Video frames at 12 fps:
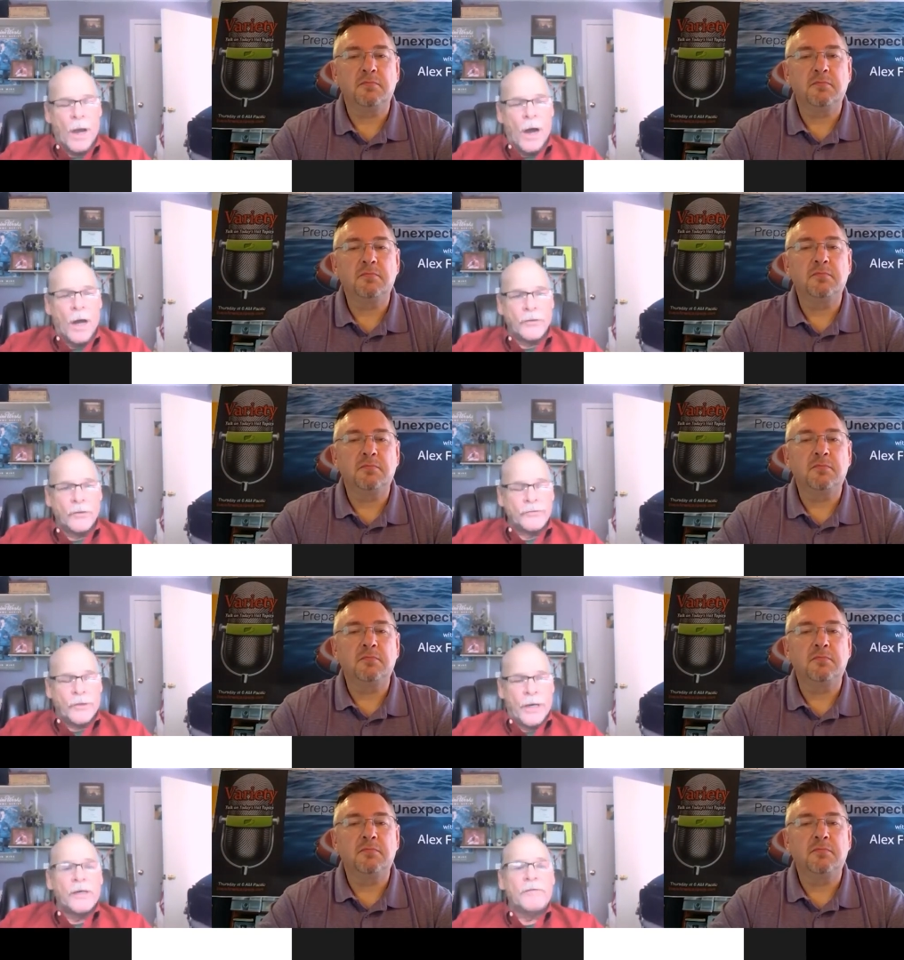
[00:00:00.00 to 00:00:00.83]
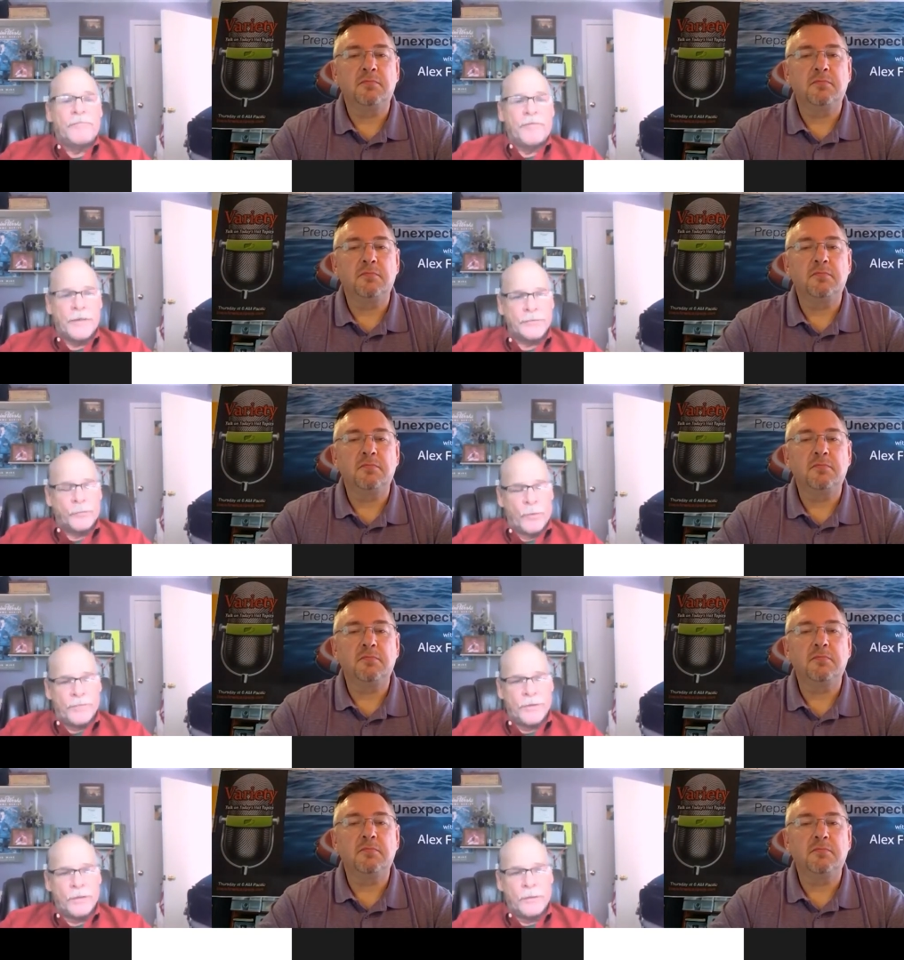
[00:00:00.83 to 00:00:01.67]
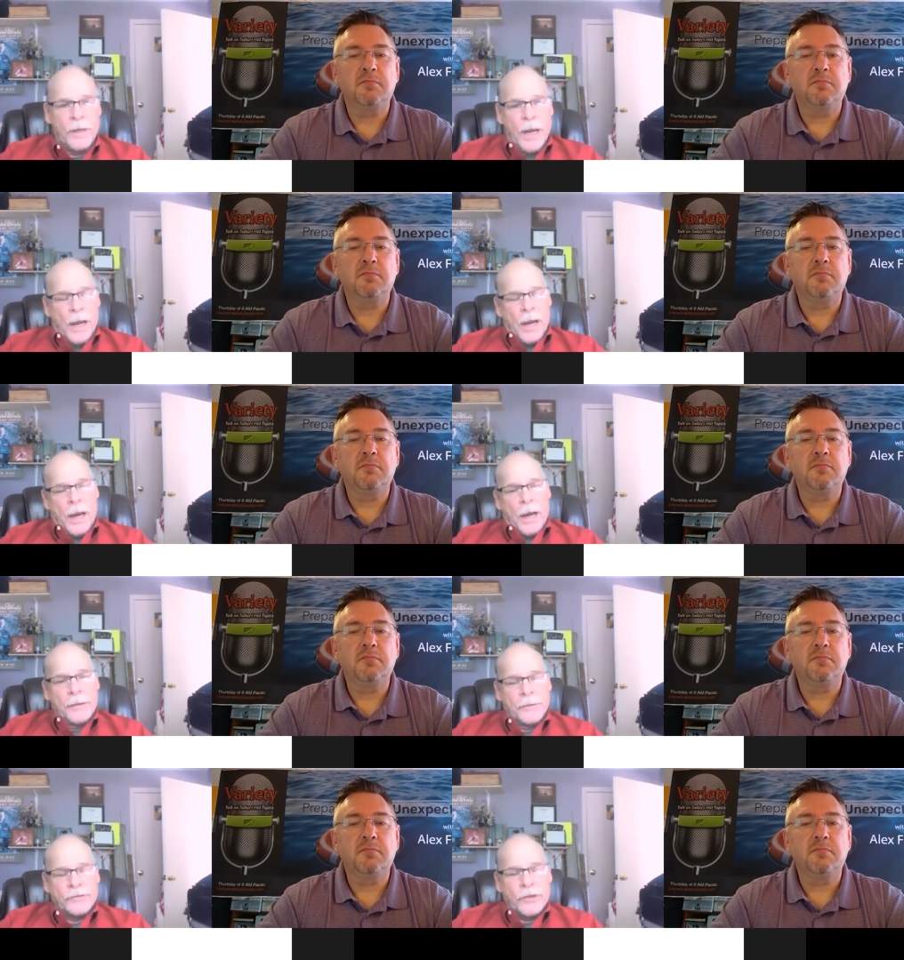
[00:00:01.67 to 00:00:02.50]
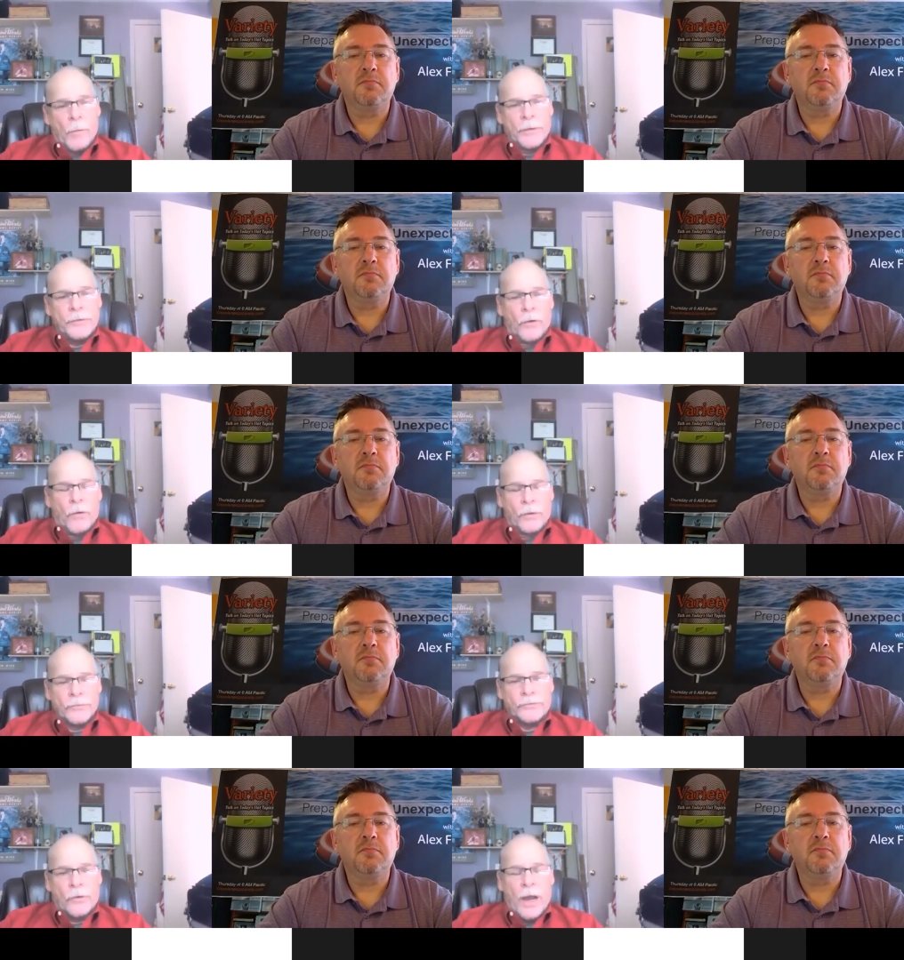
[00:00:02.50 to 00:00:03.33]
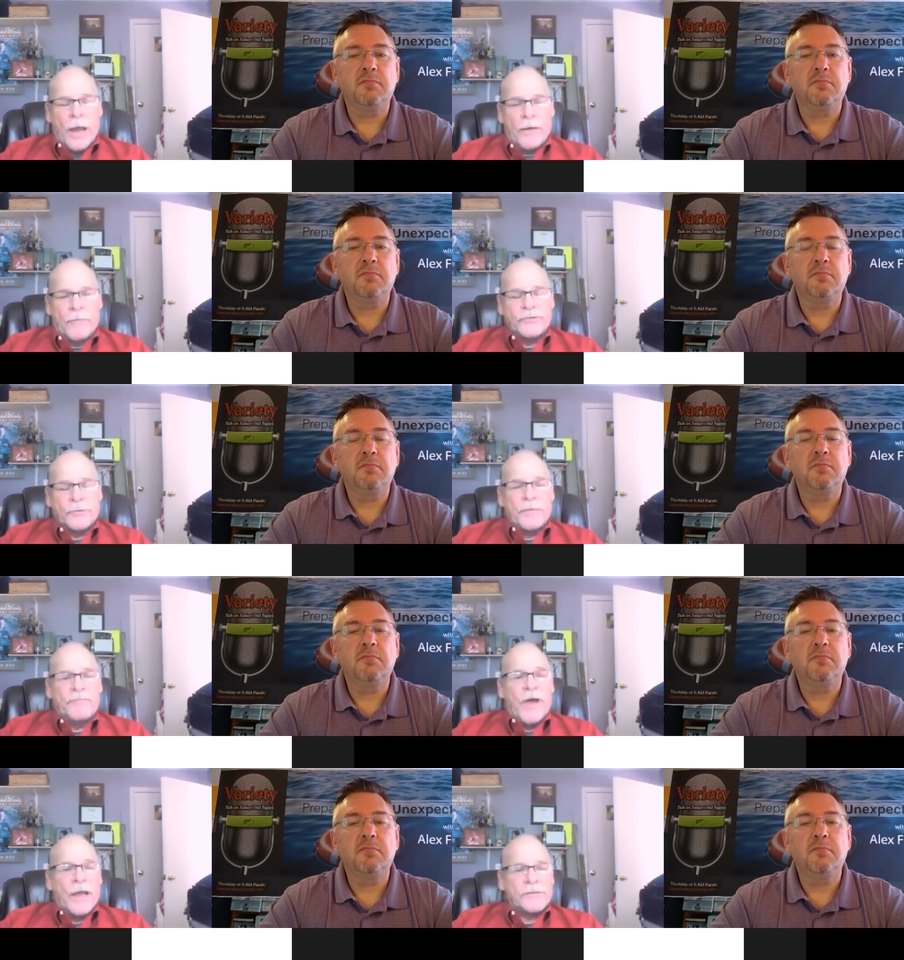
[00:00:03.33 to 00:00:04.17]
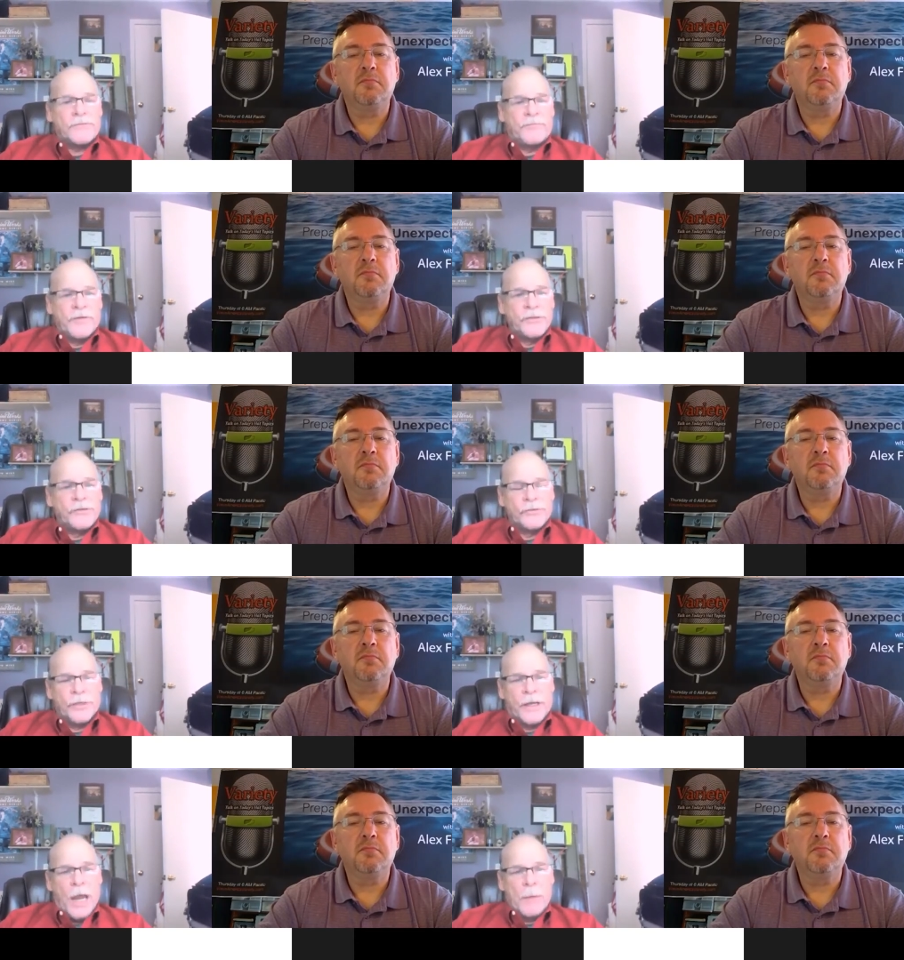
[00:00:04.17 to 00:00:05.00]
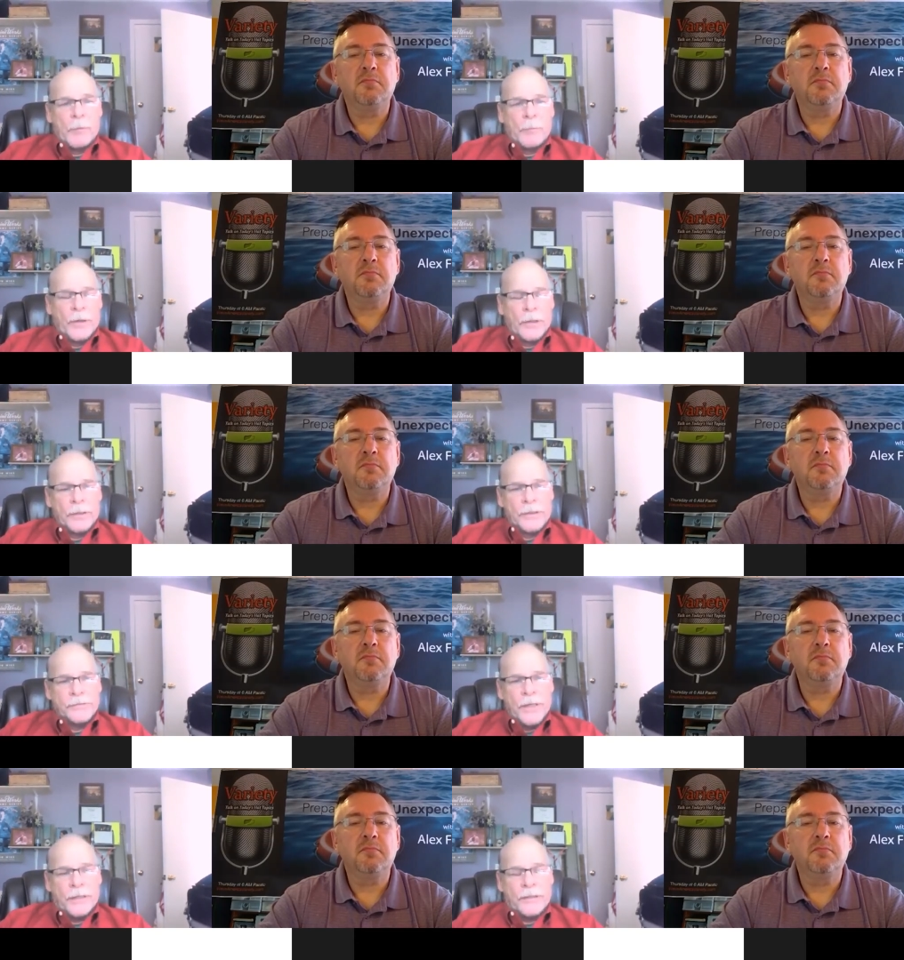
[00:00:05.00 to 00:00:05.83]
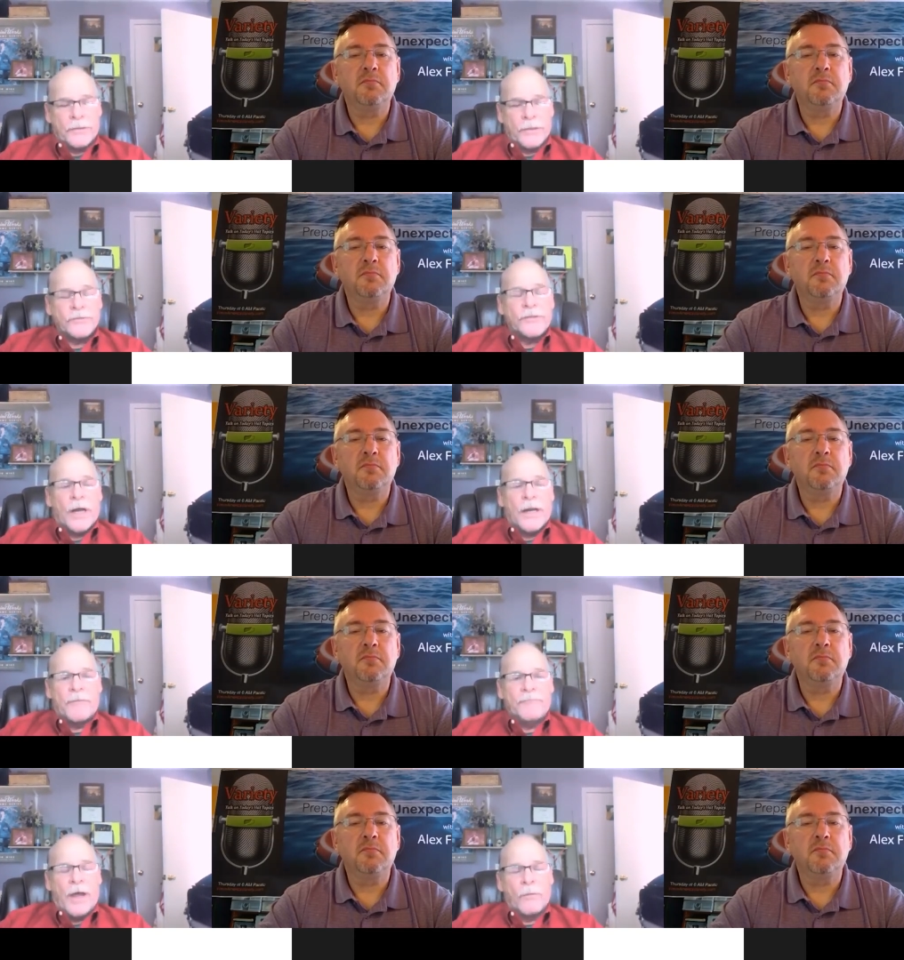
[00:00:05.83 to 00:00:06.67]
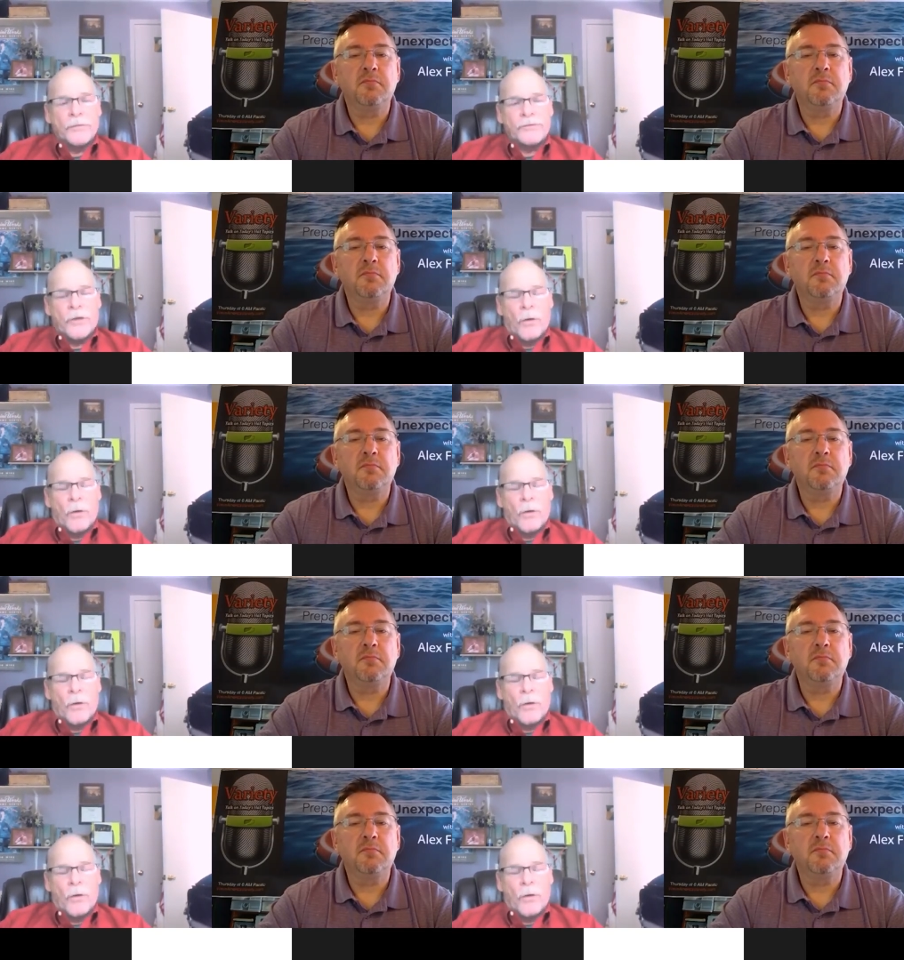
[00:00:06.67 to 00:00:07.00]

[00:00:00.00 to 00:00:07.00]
Speaker 1: uh, user interface with it. And it's going to also have some advanced features and capabilities that does not have now. It's